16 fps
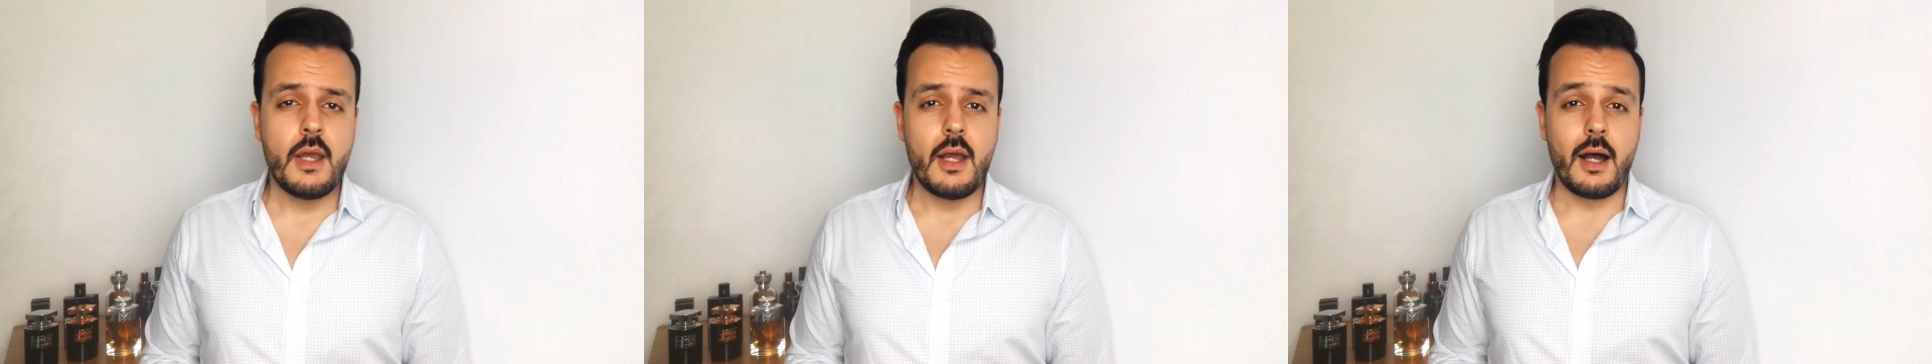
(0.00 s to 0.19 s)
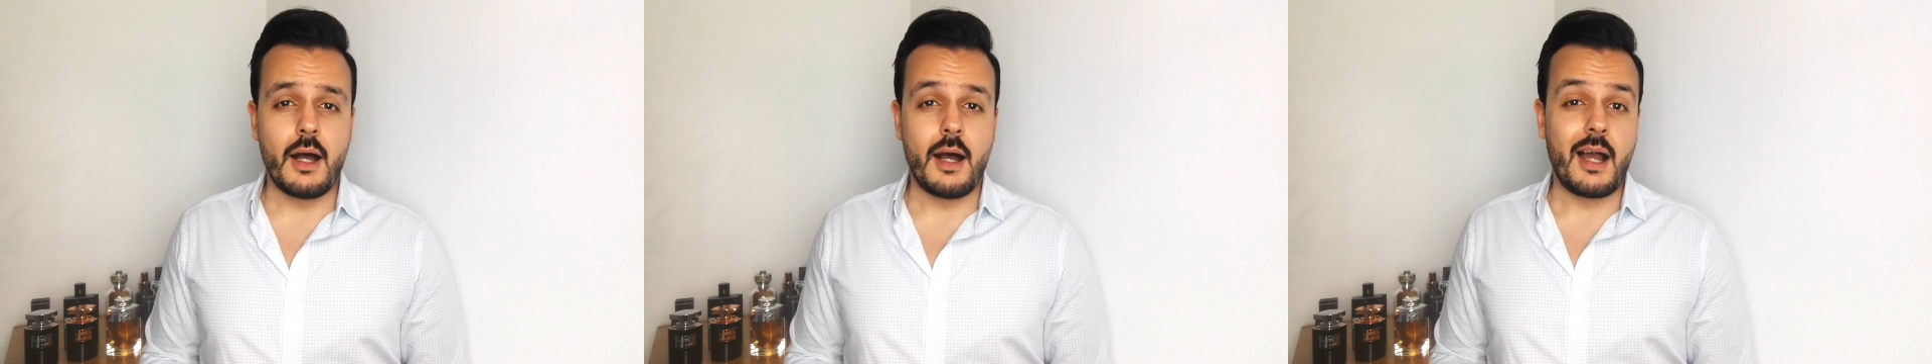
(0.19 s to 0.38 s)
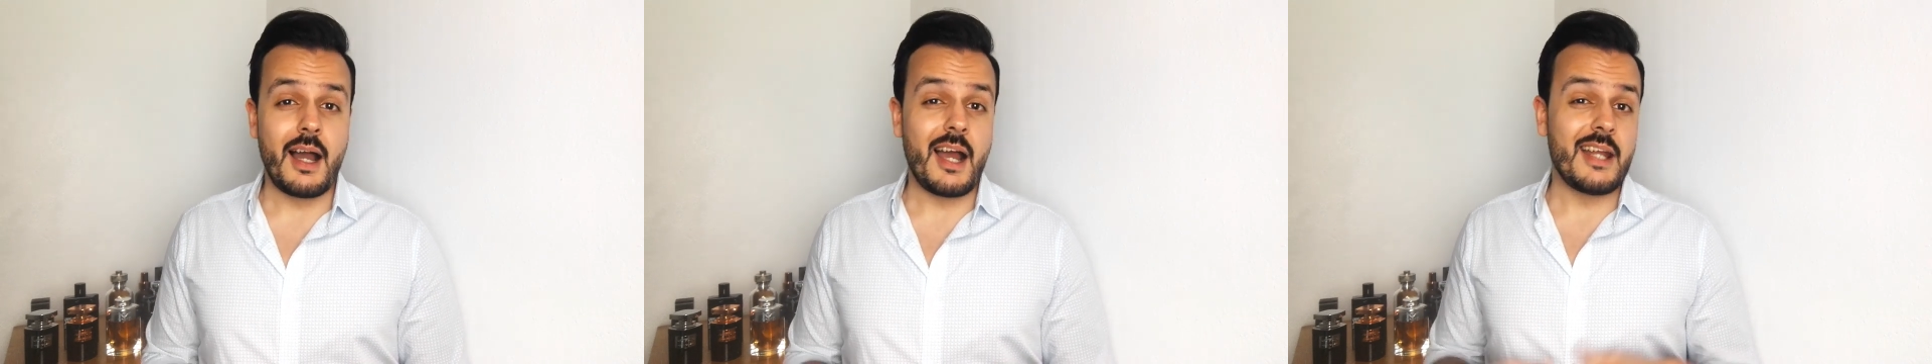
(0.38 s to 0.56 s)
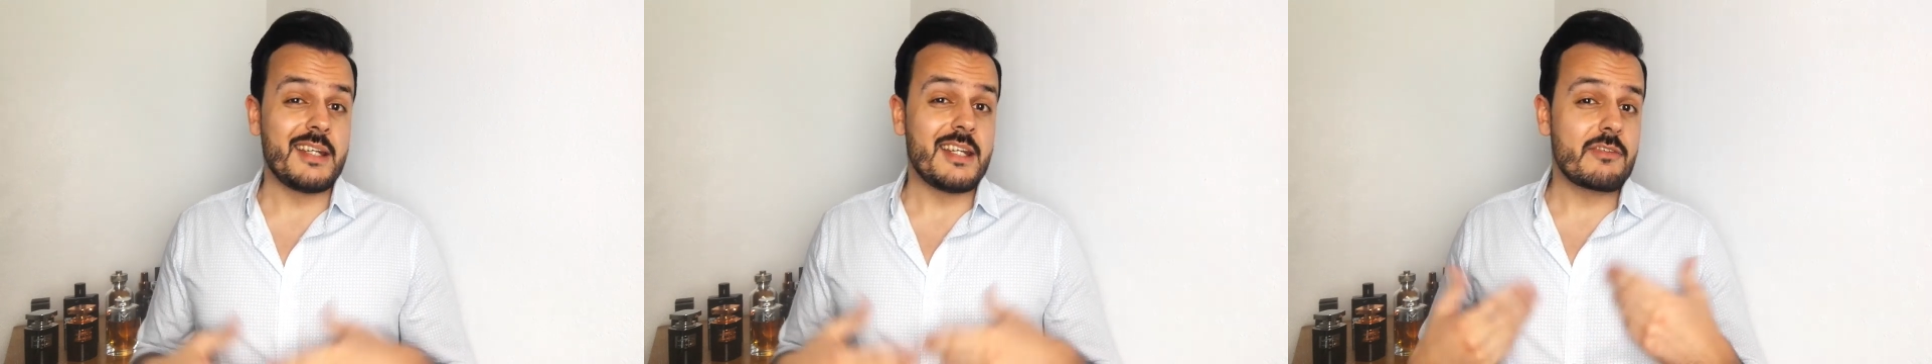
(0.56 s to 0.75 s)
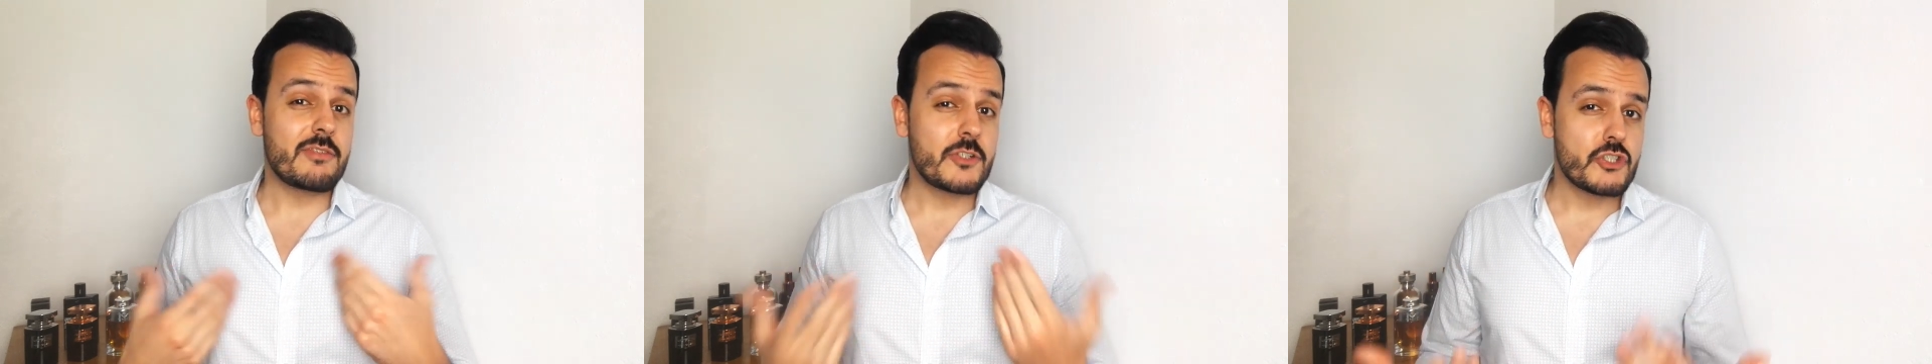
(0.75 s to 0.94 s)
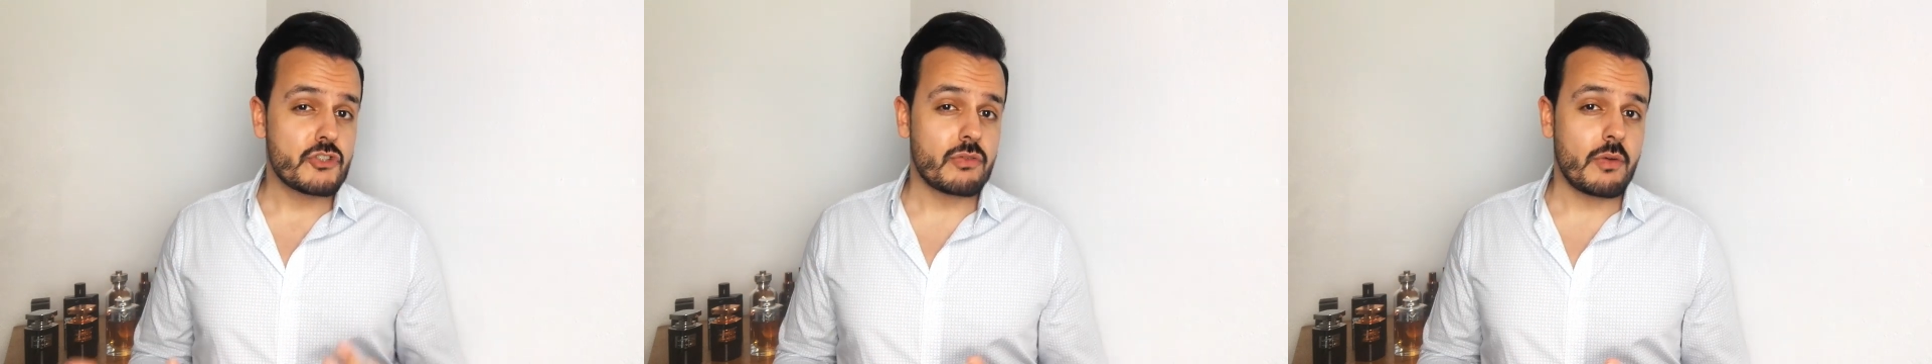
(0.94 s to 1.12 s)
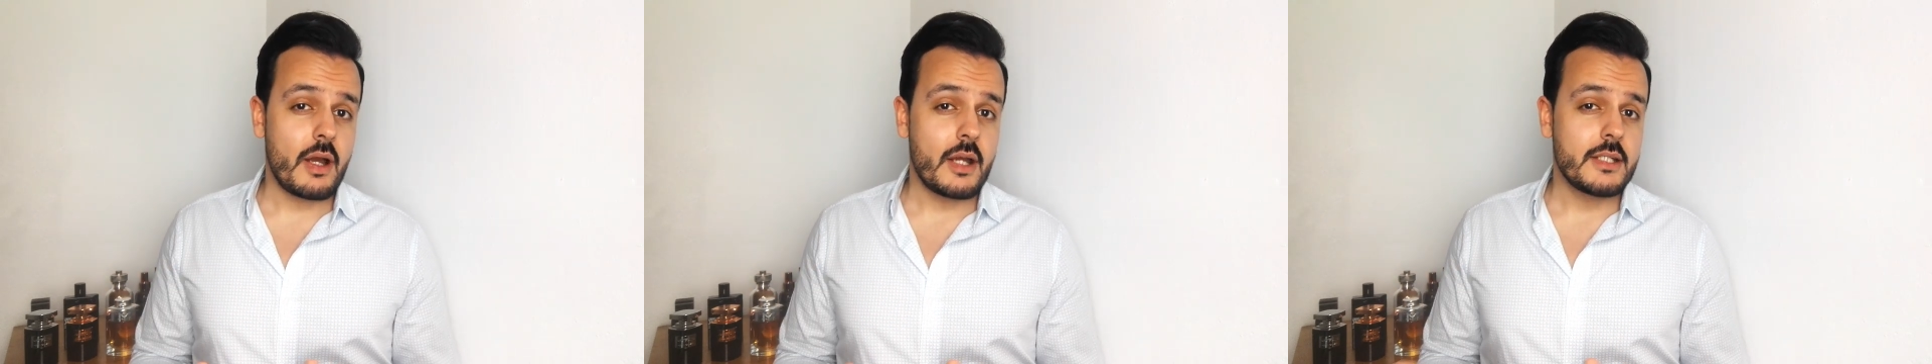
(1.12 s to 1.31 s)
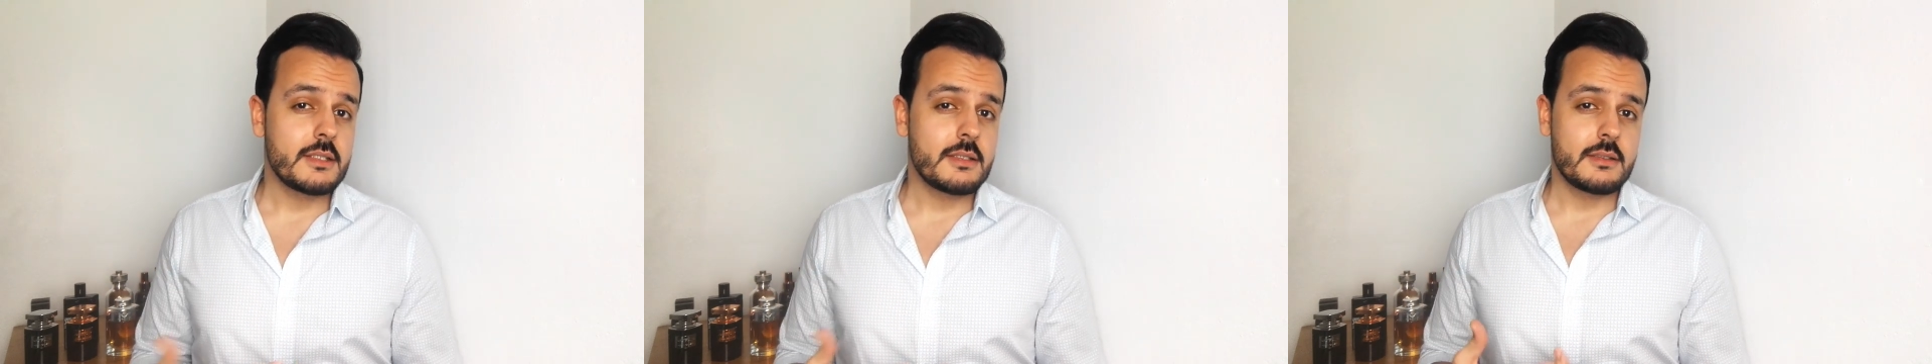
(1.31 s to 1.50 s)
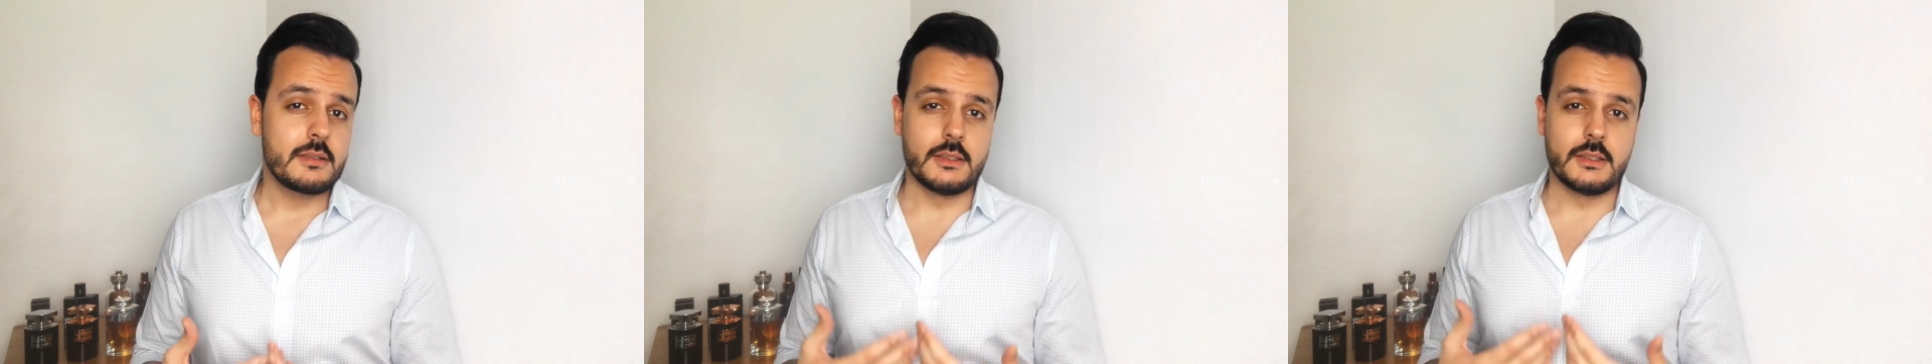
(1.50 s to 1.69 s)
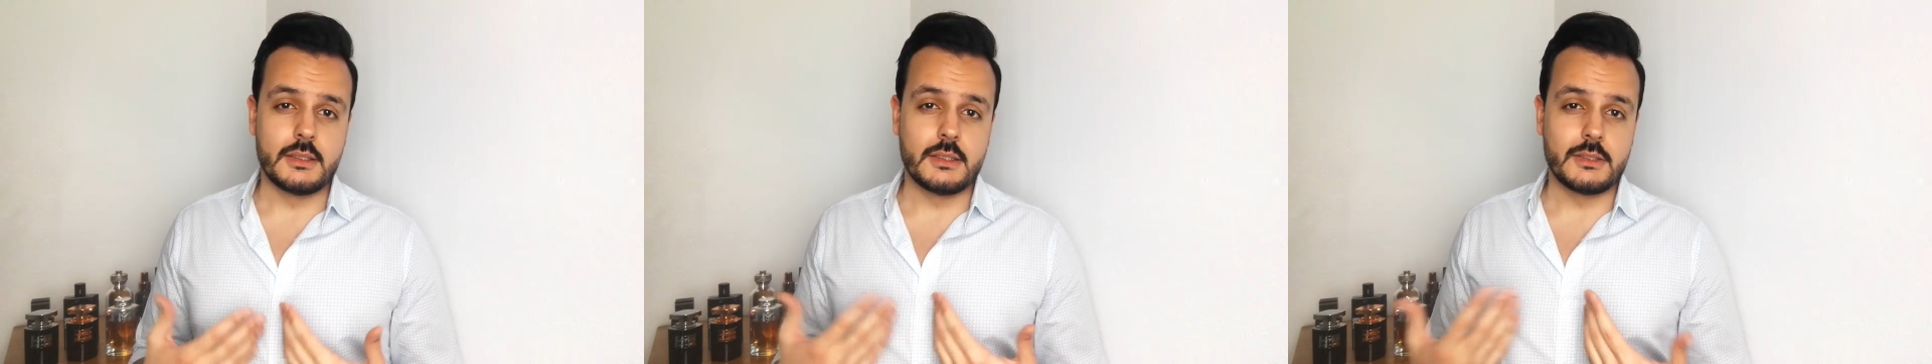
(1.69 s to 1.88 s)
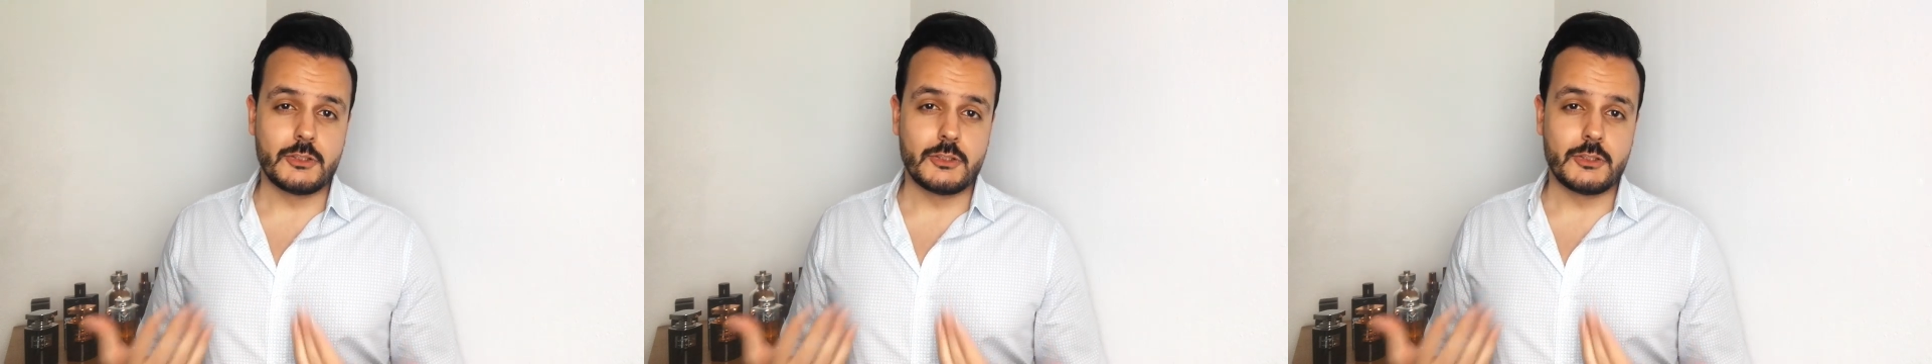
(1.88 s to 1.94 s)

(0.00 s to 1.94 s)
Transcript: Uh, I never tried uh,